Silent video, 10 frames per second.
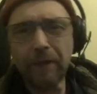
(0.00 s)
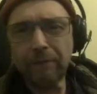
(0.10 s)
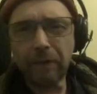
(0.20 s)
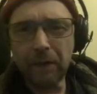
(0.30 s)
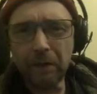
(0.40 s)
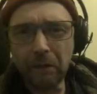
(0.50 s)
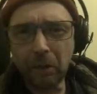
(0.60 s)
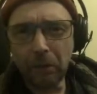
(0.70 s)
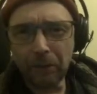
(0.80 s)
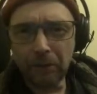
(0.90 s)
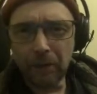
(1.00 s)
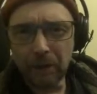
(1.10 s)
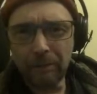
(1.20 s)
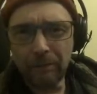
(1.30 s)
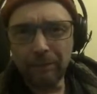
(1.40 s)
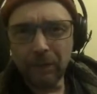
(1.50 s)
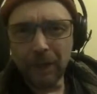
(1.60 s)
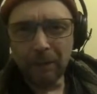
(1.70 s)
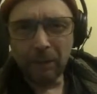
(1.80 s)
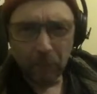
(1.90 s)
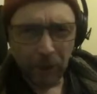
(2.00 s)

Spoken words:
on everything all the time. I mean,